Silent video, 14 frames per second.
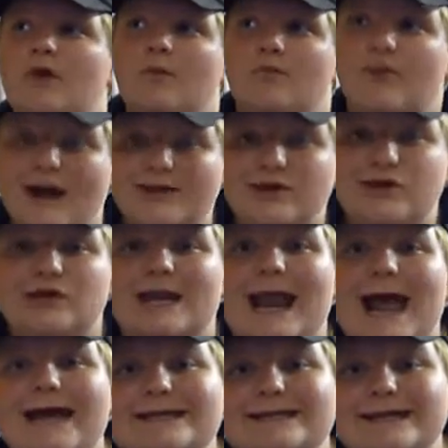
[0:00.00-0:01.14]
Practice your
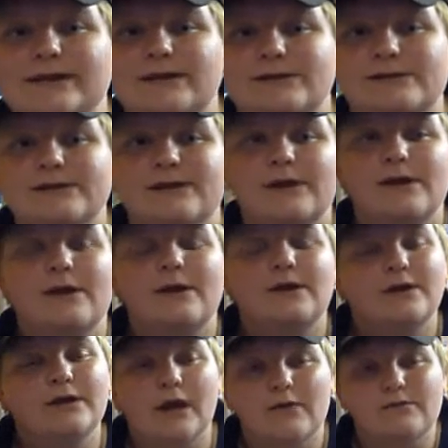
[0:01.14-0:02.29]
landings.
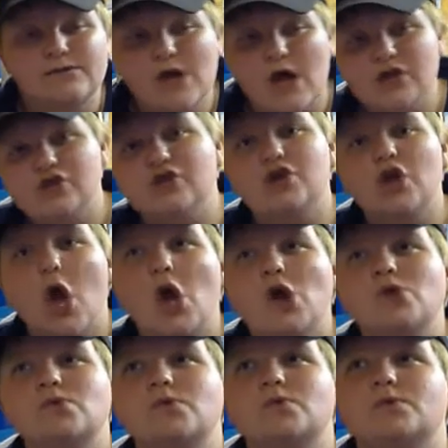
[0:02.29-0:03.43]
You know, touch and
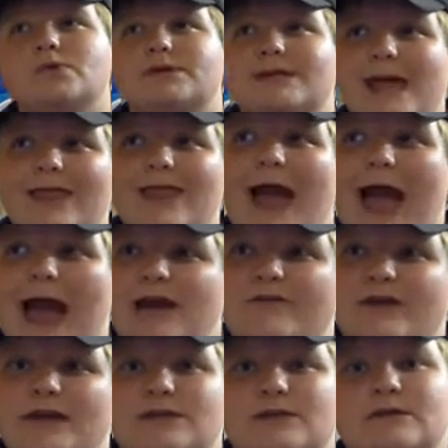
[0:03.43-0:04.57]
goes. Get the hang of
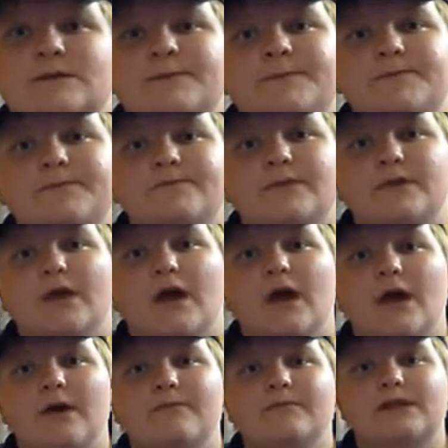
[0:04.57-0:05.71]
it.
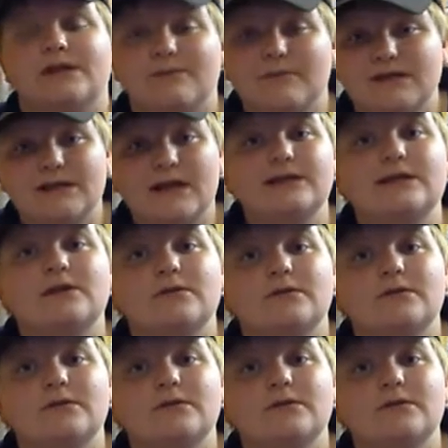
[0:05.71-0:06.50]
It's going to be slightly,